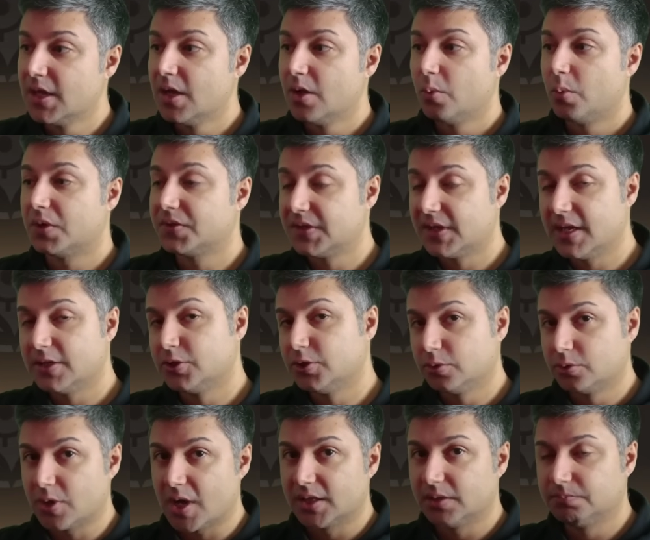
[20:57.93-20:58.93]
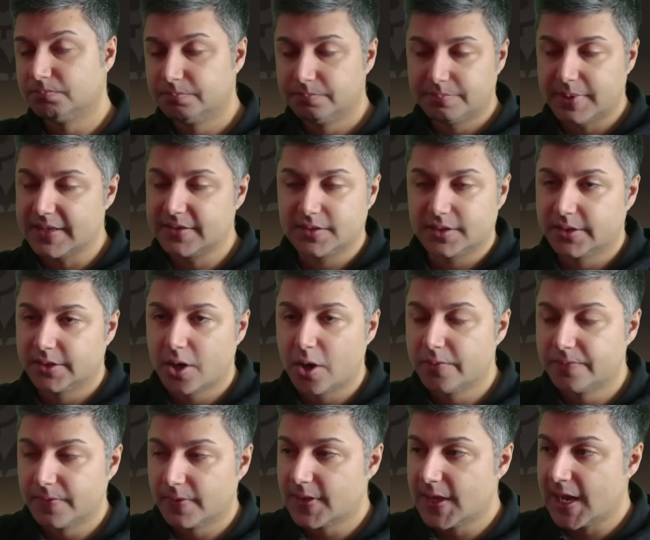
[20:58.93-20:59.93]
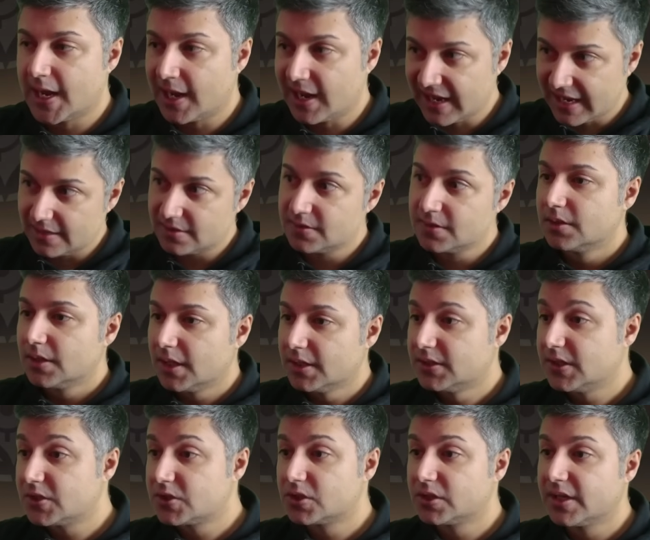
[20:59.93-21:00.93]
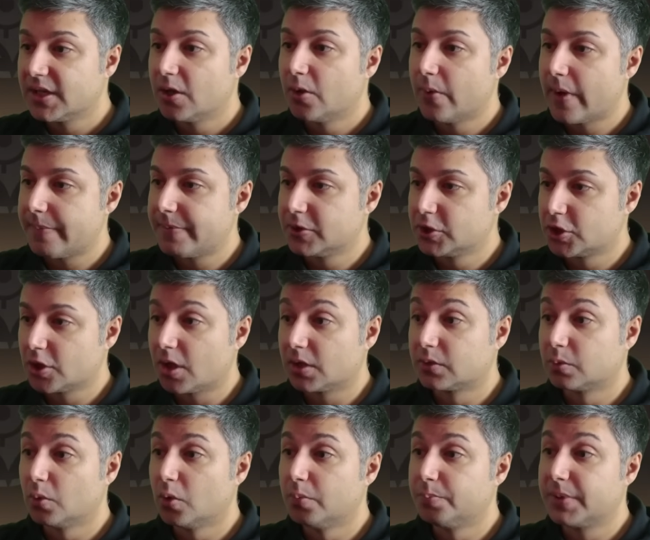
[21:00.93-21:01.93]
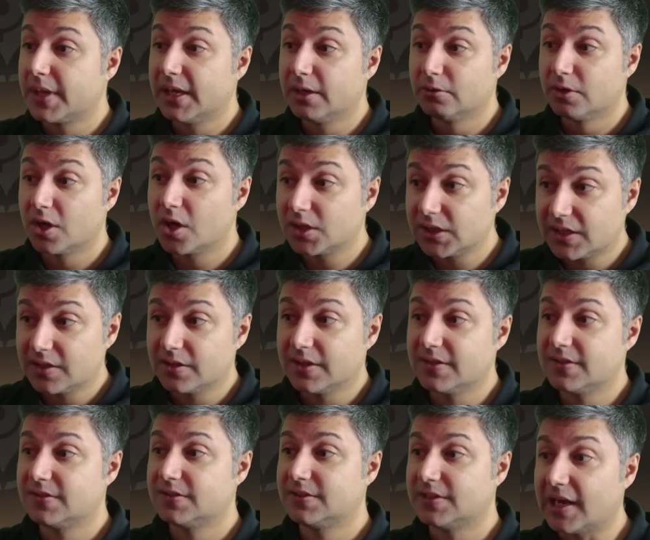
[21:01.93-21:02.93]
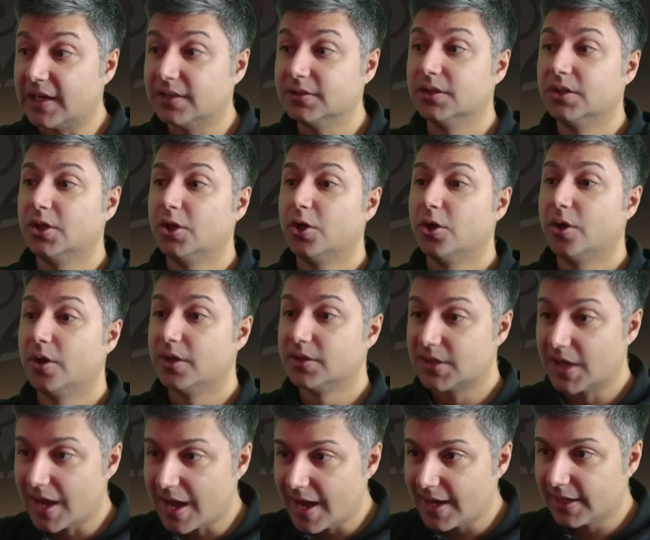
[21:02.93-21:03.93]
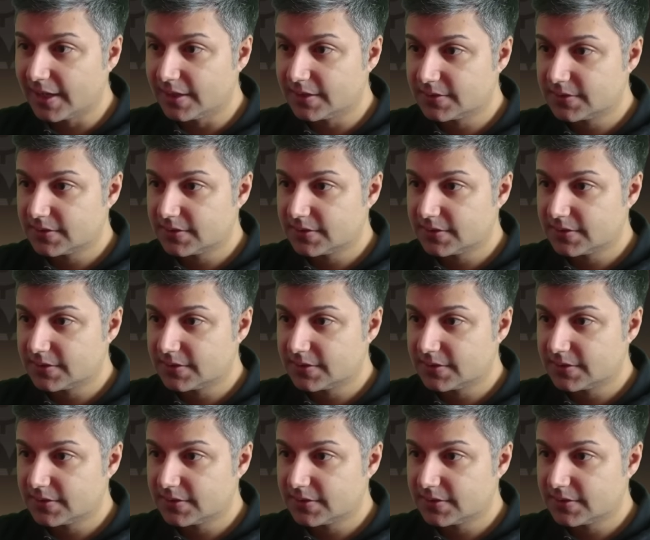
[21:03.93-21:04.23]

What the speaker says: Once again, she'll try to basically go for their head. Additionally, her weapon shots will periodically stun her target.